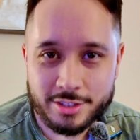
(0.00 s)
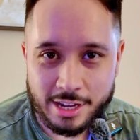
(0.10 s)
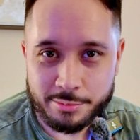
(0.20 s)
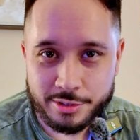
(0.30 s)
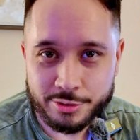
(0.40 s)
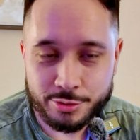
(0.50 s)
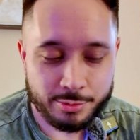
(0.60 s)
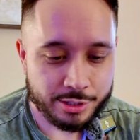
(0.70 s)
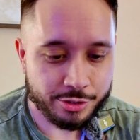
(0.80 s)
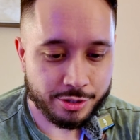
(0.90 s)
the Samsung
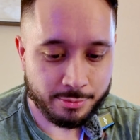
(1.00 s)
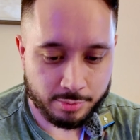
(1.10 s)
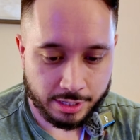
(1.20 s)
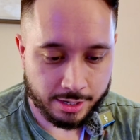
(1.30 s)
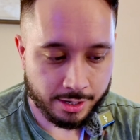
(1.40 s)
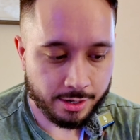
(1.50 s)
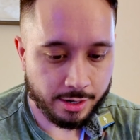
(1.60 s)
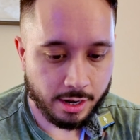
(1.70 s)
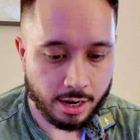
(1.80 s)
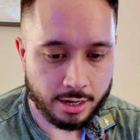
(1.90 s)
switch completed.
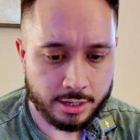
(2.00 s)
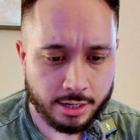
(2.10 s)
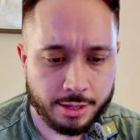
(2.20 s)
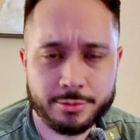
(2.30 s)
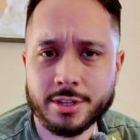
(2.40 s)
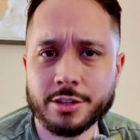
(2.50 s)
It was